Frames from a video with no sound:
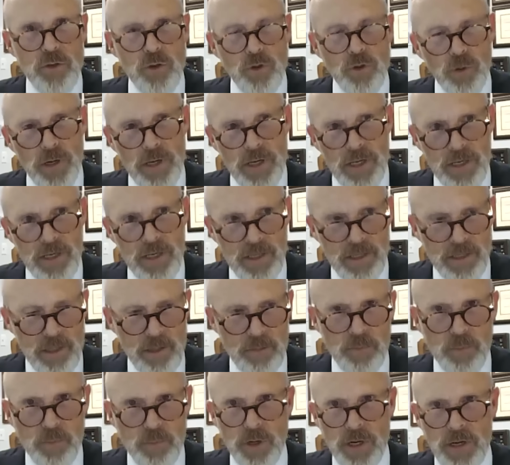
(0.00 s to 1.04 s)
So
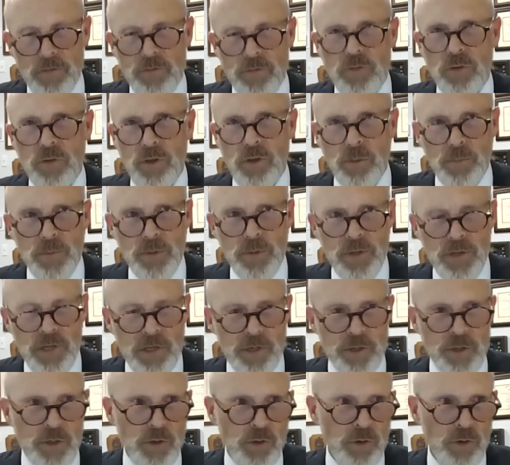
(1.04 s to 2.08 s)
in the briefs of the
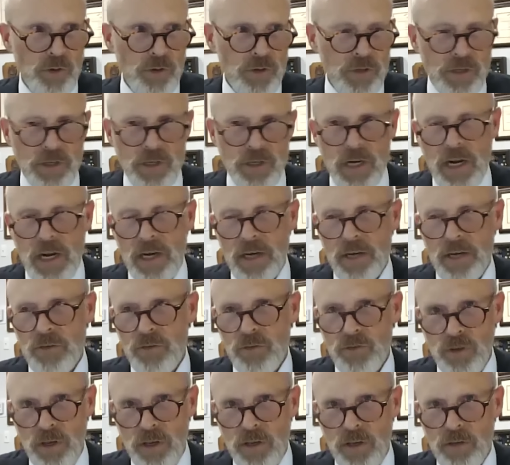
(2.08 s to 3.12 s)
petitioner in the United
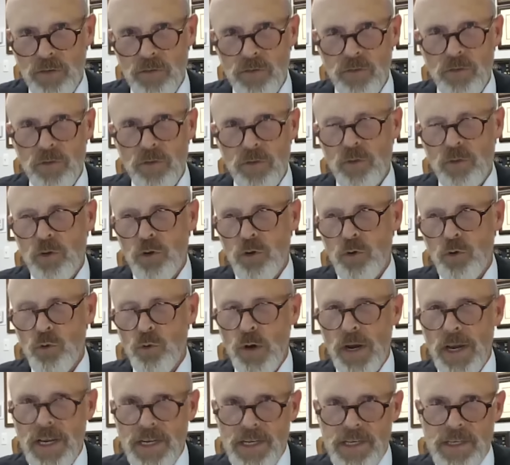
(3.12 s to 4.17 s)
States, there's a
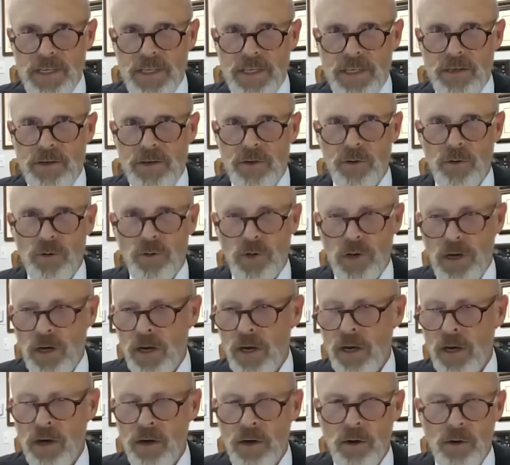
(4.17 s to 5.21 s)
great deal
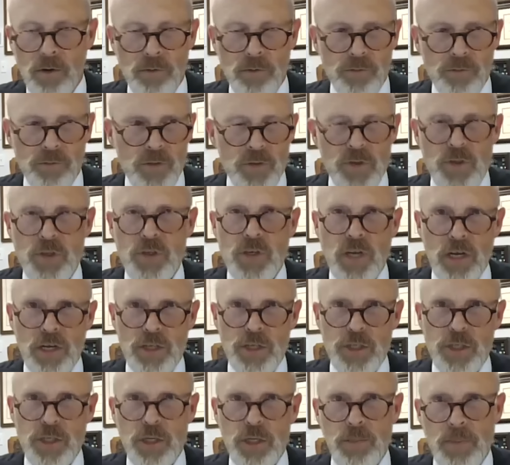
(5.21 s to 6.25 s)
of
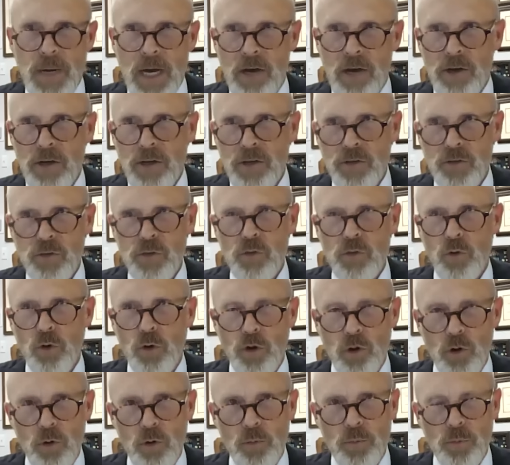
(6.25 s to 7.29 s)
discussion about
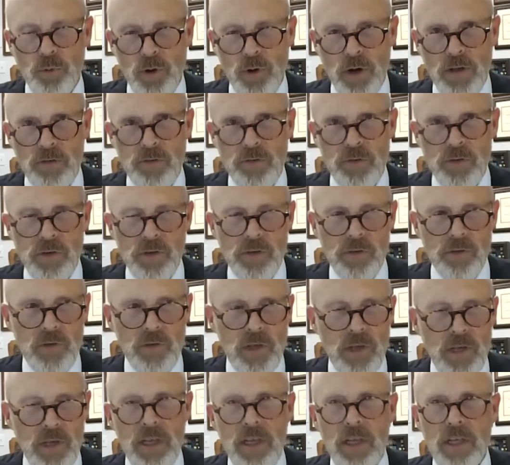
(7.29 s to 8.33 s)
historical
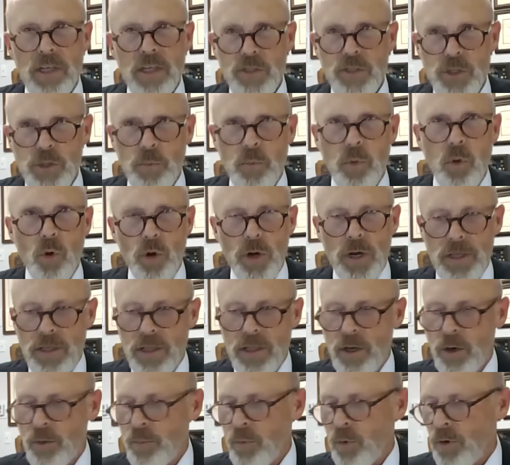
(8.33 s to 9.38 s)
precedents
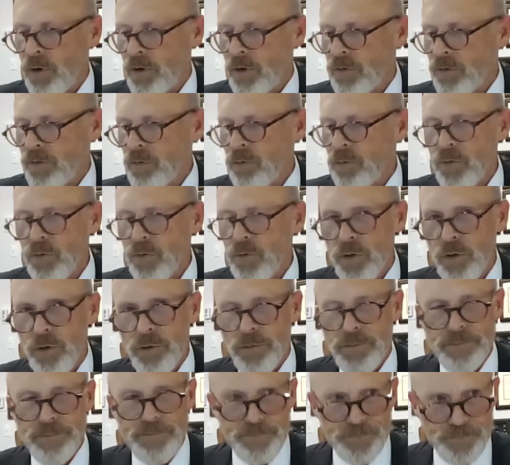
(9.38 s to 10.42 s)
supporting their points of
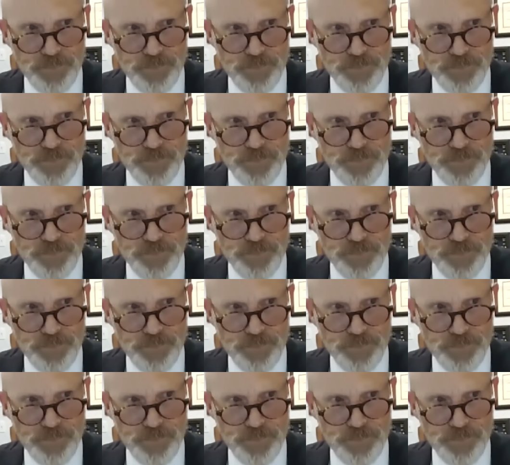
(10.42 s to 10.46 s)
view.